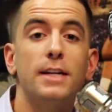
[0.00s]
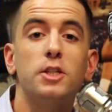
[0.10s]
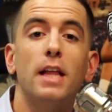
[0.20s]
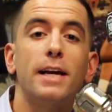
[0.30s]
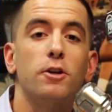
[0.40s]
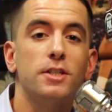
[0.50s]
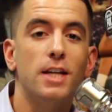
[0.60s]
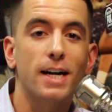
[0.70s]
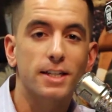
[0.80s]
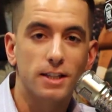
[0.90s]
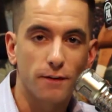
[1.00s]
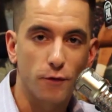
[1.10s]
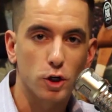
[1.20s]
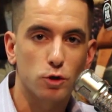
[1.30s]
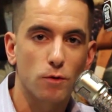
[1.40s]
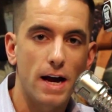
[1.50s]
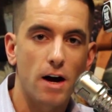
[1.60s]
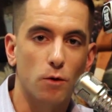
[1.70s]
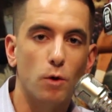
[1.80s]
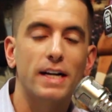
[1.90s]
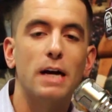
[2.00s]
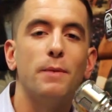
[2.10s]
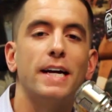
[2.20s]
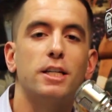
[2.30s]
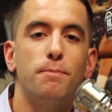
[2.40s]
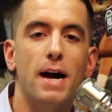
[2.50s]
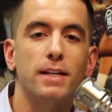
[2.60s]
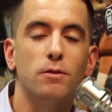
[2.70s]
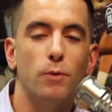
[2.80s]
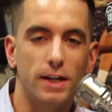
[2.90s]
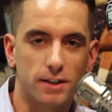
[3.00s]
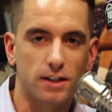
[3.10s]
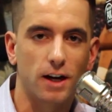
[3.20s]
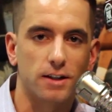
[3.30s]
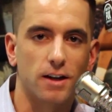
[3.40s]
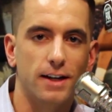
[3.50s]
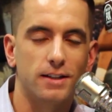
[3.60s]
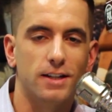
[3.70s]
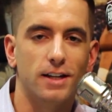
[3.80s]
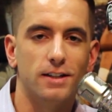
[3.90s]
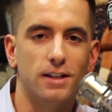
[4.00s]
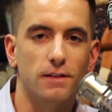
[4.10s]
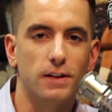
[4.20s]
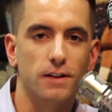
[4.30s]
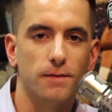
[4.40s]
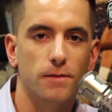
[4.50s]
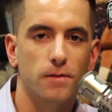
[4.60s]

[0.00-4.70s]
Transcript: It's Lakers Nuggets in the first round. What can we expect? We discuss on STN TV.